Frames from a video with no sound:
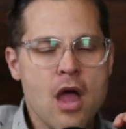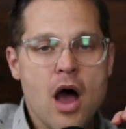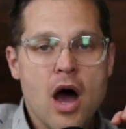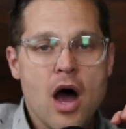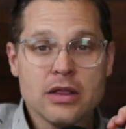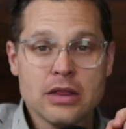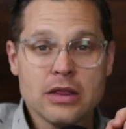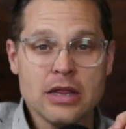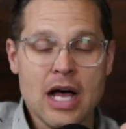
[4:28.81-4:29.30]

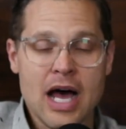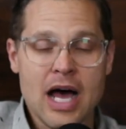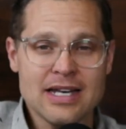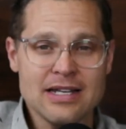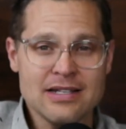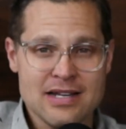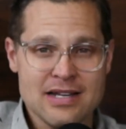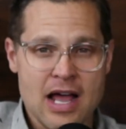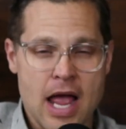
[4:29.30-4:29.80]
A lot
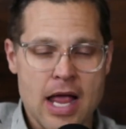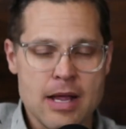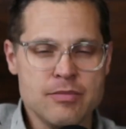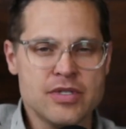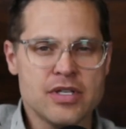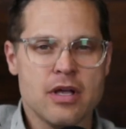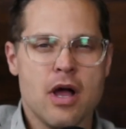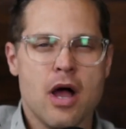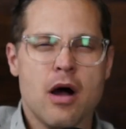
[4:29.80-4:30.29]
of
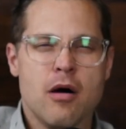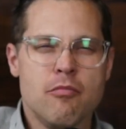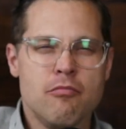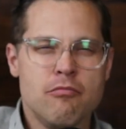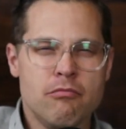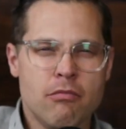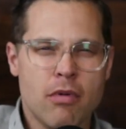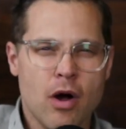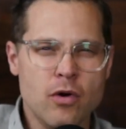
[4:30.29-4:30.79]
times,
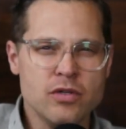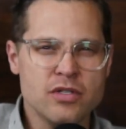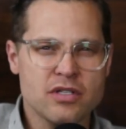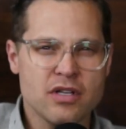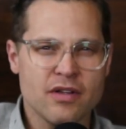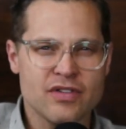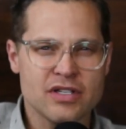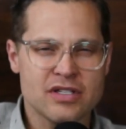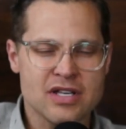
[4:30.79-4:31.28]
most
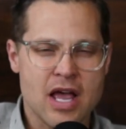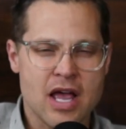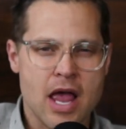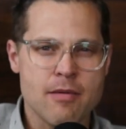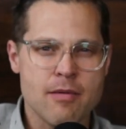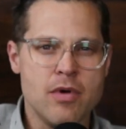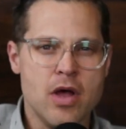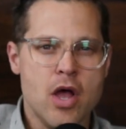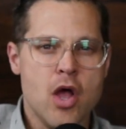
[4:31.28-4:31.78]
of the
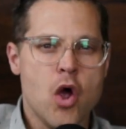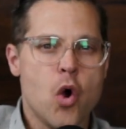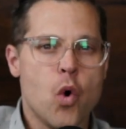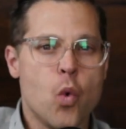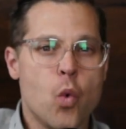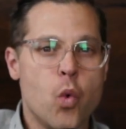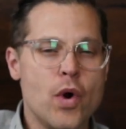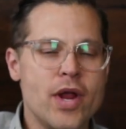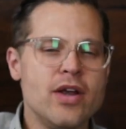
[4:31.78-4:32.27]
time,
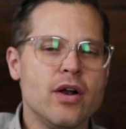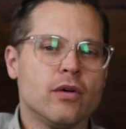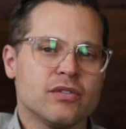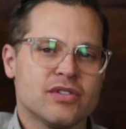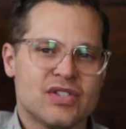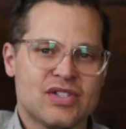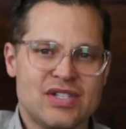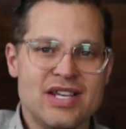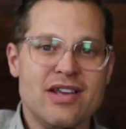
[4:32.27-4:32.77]
we don't
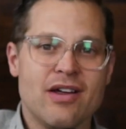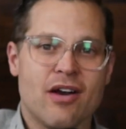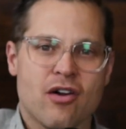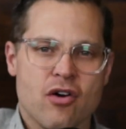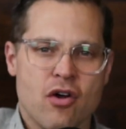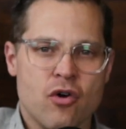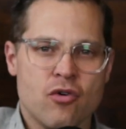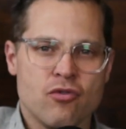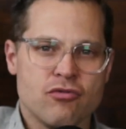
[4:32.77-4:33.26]
see
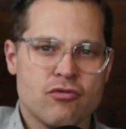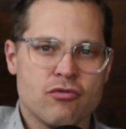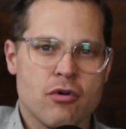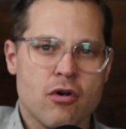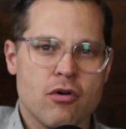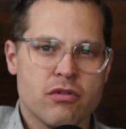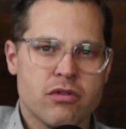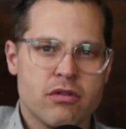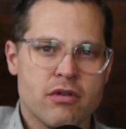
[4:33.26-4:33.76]
our own
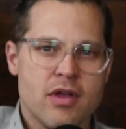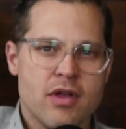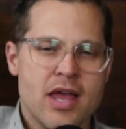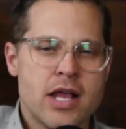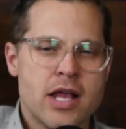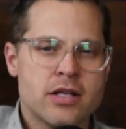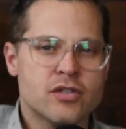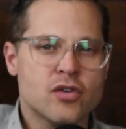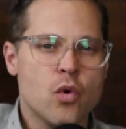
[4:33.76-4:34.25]
growth.
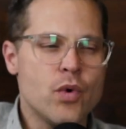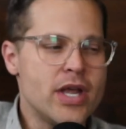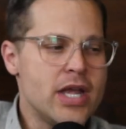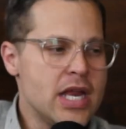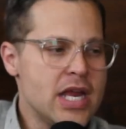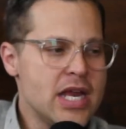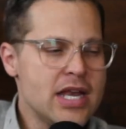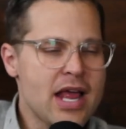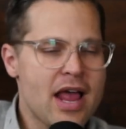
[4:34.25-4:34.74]
And so we
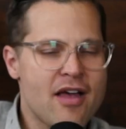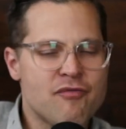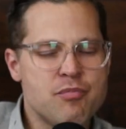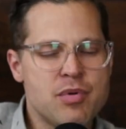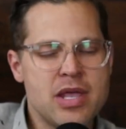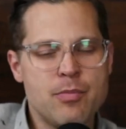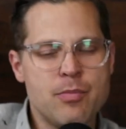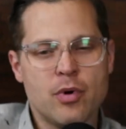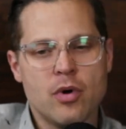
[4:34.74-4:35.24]
need to have
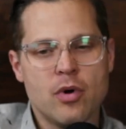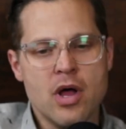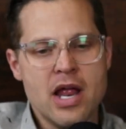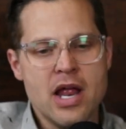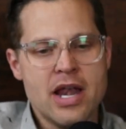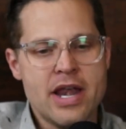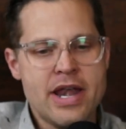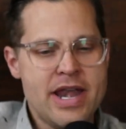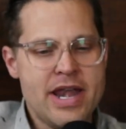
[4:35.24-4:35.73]
people
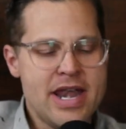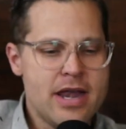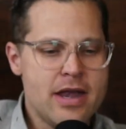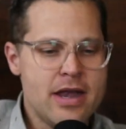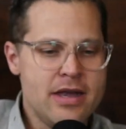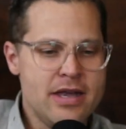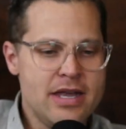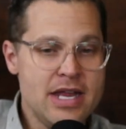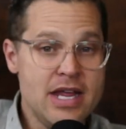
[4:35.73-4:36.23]

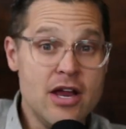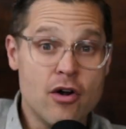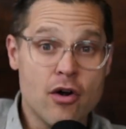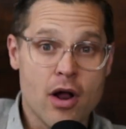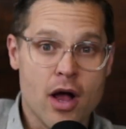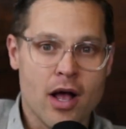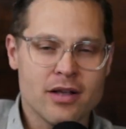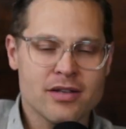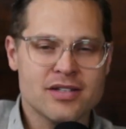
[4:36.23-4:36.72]
near
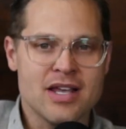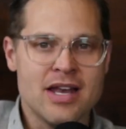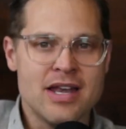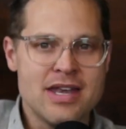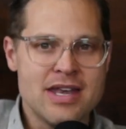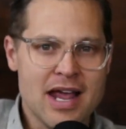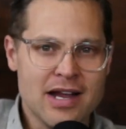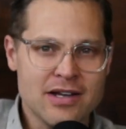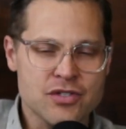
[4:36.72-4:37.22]
us
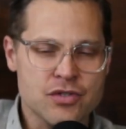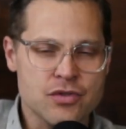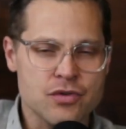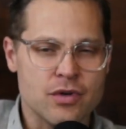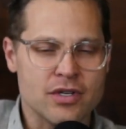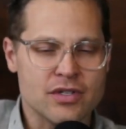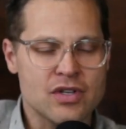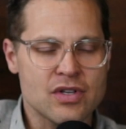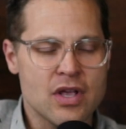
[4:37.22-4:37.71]
and next
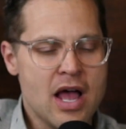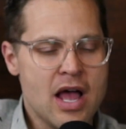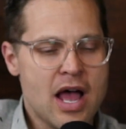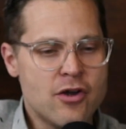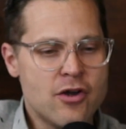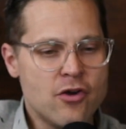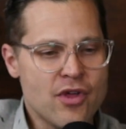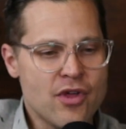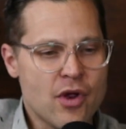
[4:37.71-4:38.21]
to us.
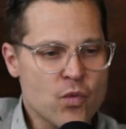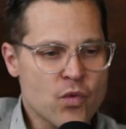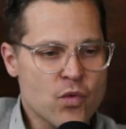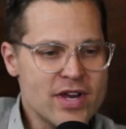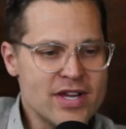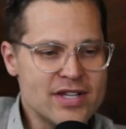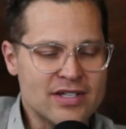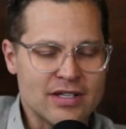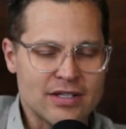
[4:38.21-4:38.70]
I know that
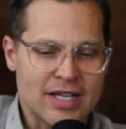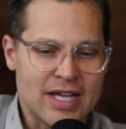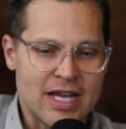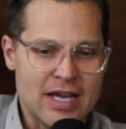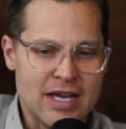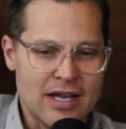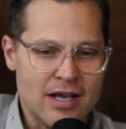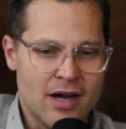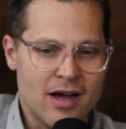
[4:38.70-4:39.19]

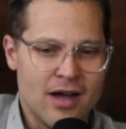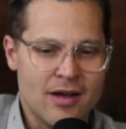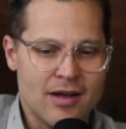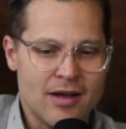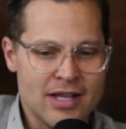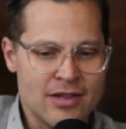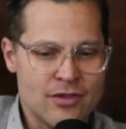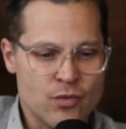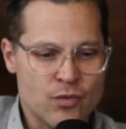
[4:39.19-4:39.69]
recently,
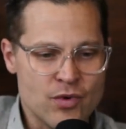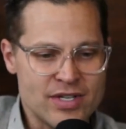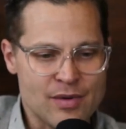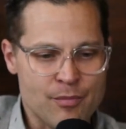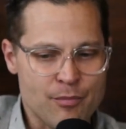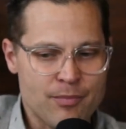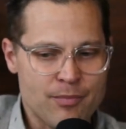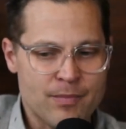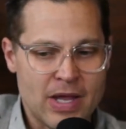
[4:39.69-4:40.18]
in the
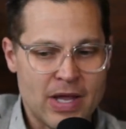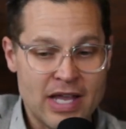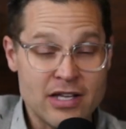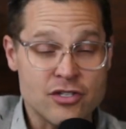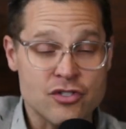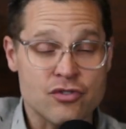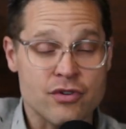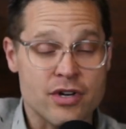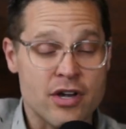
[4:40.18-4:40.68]
recent
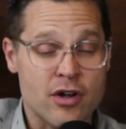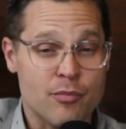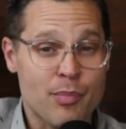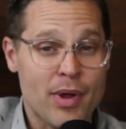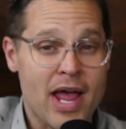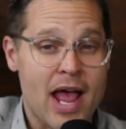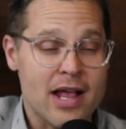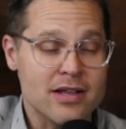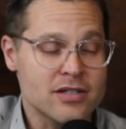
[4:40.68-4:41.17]
history or
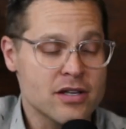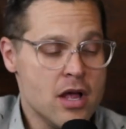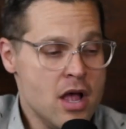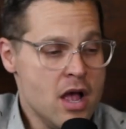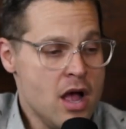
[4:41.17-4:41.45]
past.